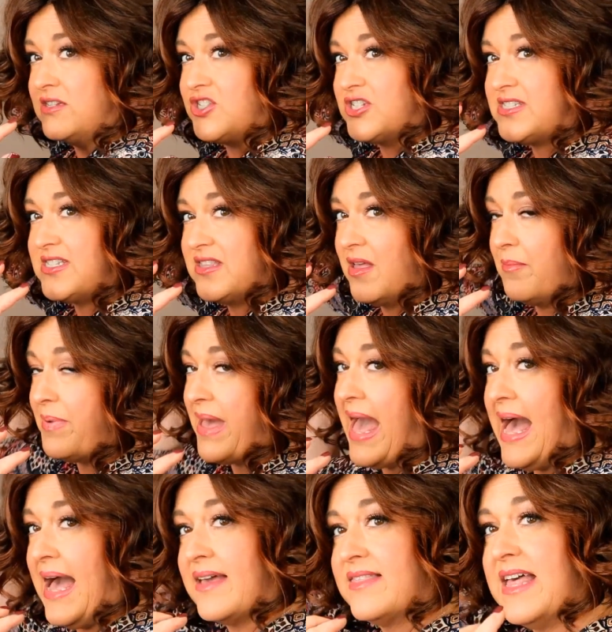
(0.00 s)
just in the
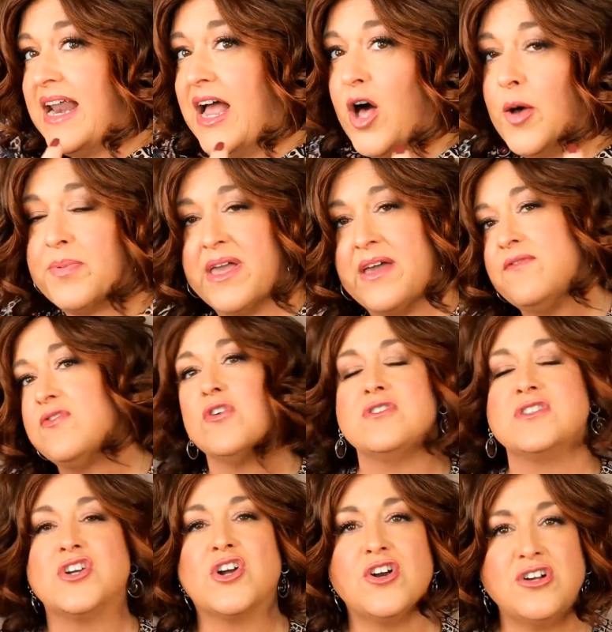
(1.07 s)
back that help give
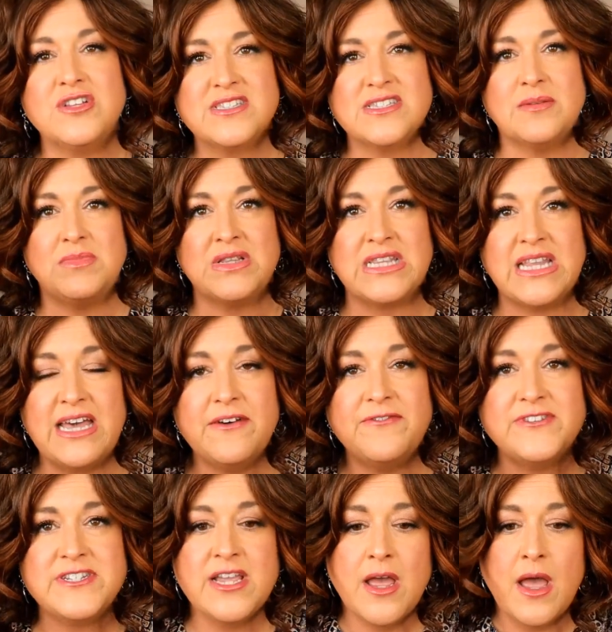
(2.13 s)
those curls some
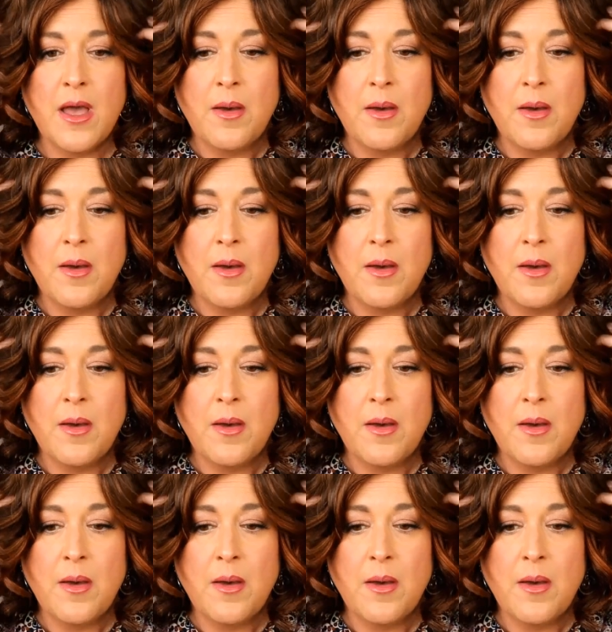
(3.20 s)
lift.